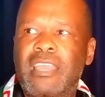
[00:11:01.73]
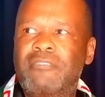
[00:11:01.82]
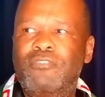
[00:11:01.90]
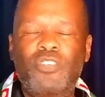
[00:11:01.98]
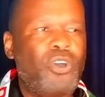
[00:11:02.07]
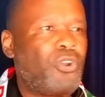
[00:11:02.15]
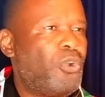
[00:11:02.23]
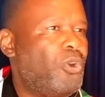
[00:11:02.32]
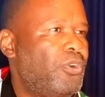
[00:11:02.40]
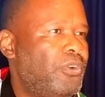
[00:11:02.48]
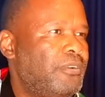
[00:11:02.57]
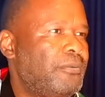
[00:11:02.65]
have no
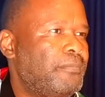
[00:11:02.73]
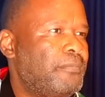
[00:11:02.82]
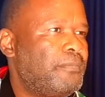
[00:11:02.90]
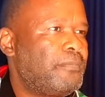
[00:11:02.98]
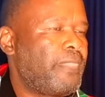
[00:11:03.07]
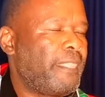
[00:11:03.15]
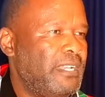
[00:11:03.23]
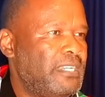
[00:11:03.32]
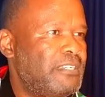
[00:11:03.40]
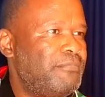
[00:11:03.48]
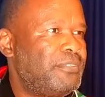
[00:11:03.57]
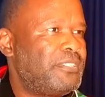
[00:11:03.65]
role
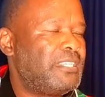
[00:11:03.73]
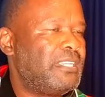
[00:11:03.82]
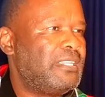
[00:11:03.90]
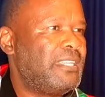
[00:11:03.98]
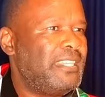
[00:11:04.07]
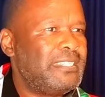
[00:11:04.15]
in CCC.